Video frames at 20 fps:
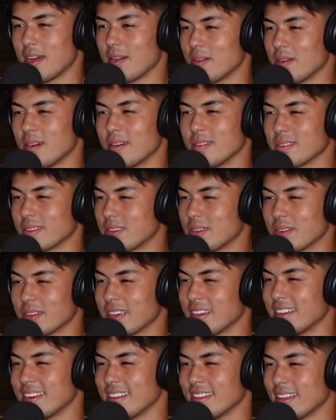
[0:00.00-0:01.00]
I'll kill
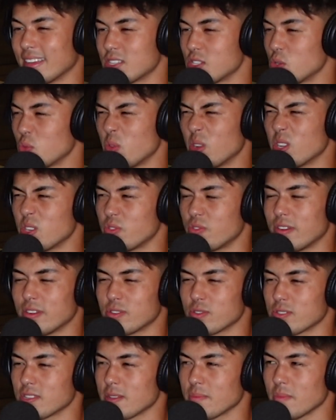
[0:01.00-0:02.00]
candy. Like Swedish
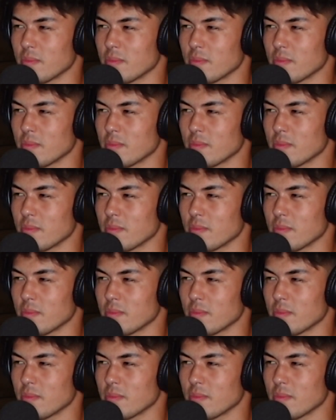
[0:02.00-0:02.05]
fish or